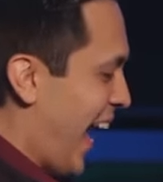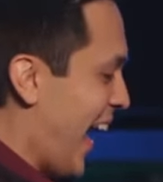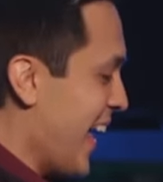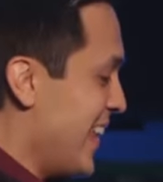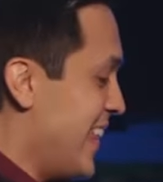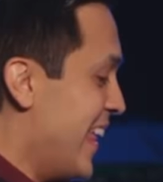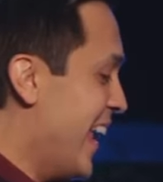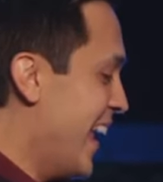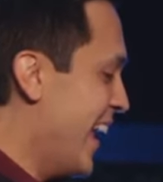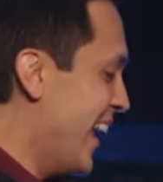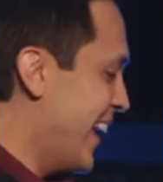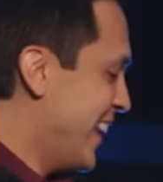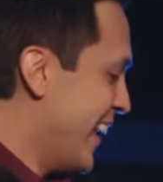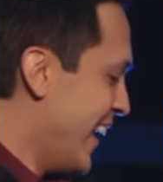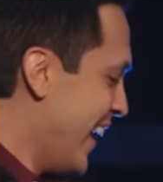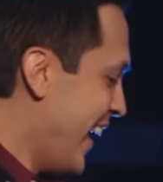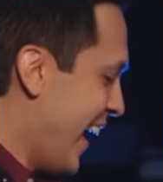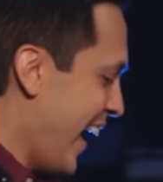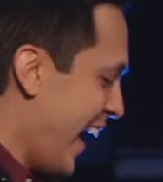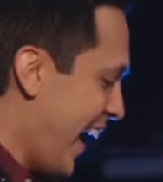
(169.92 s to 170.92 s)
and,
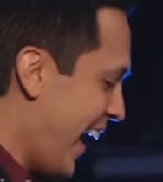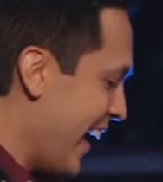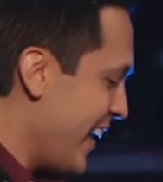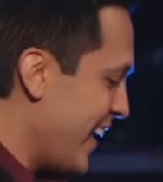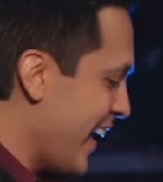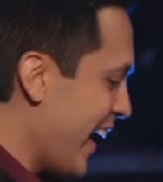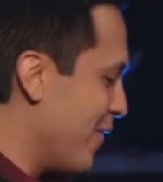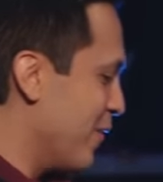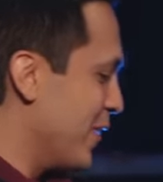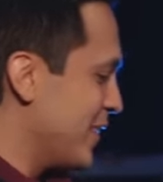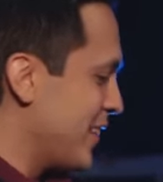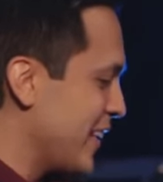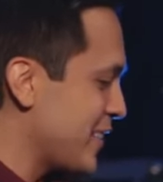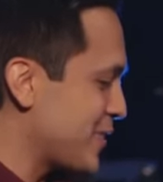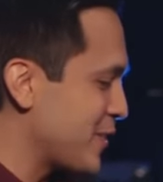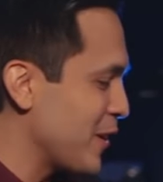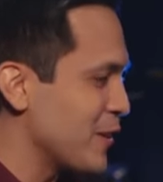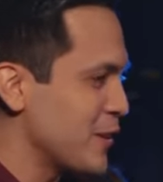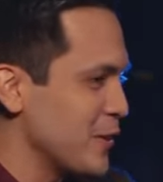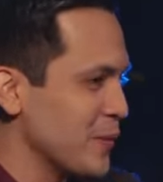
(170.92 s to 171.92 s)
and, and when they
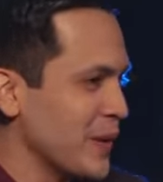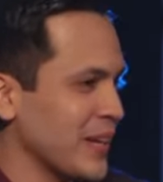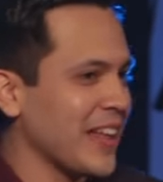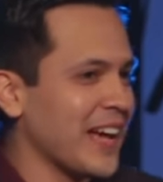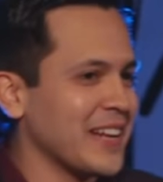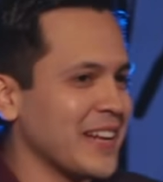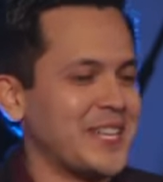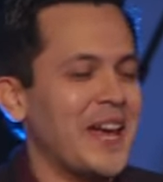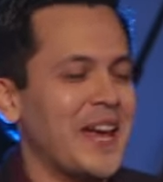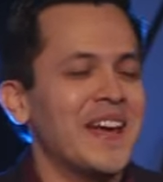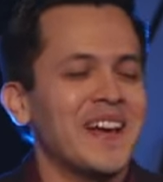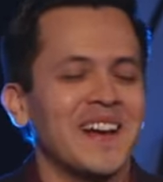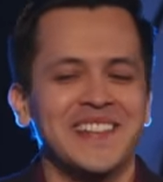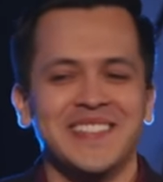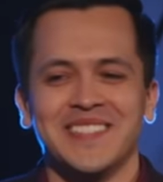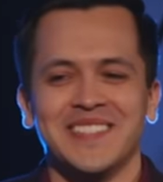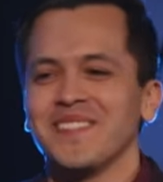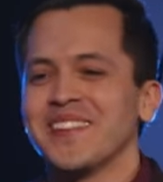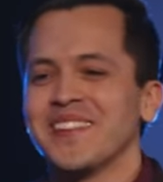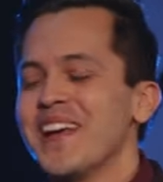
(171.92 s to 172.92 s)
start doing that,
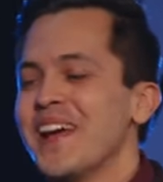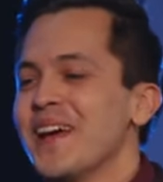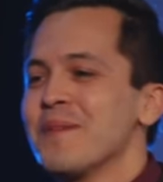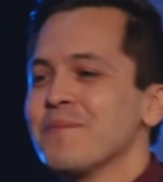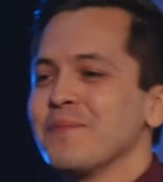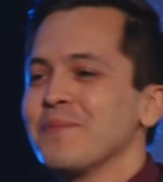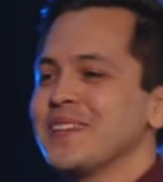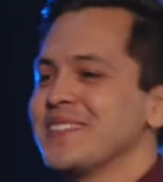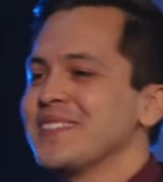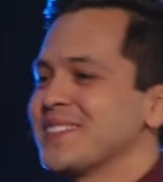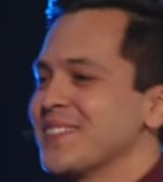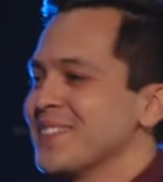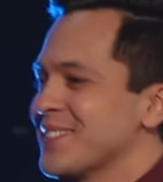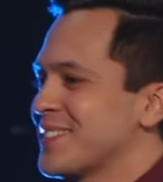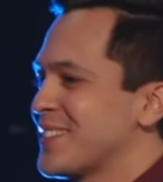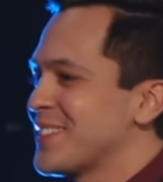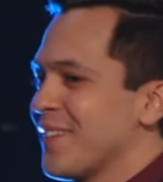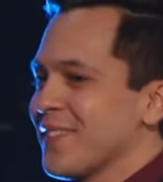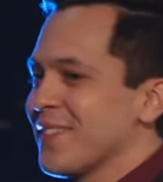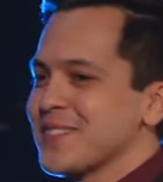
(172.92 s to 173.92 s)
please
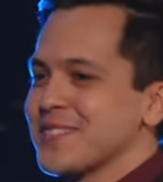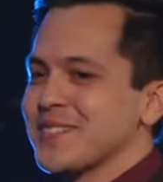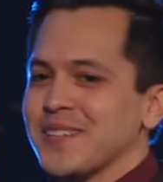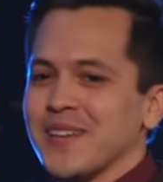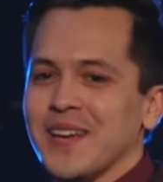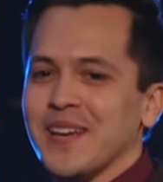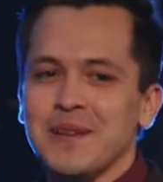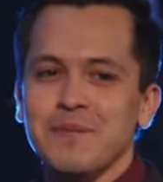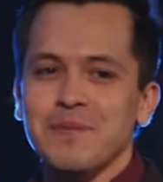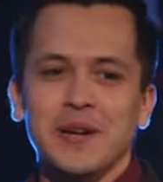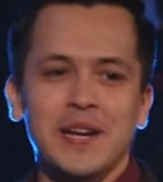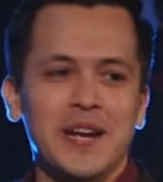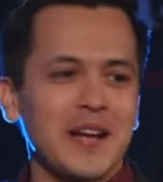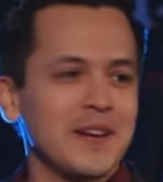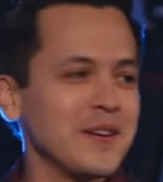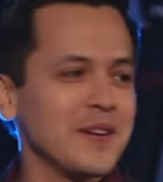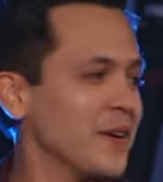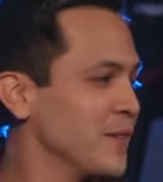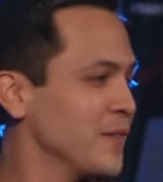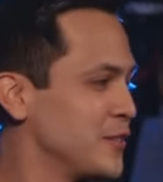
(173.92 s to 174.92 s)
don't tell this to anybody
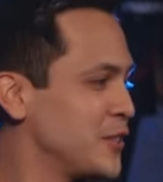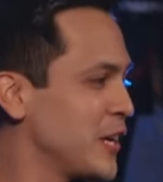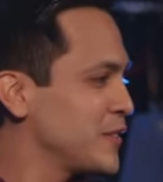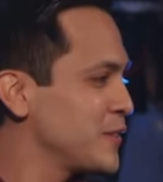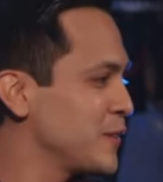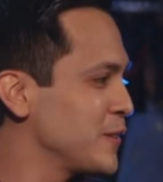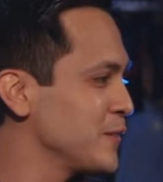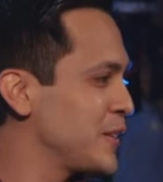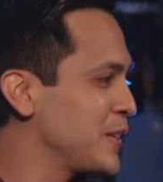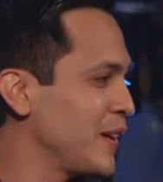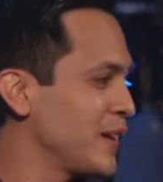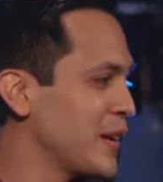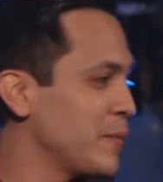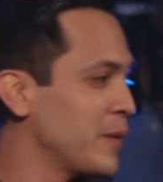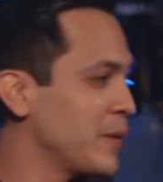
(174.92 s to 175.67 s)
I know, just don't tell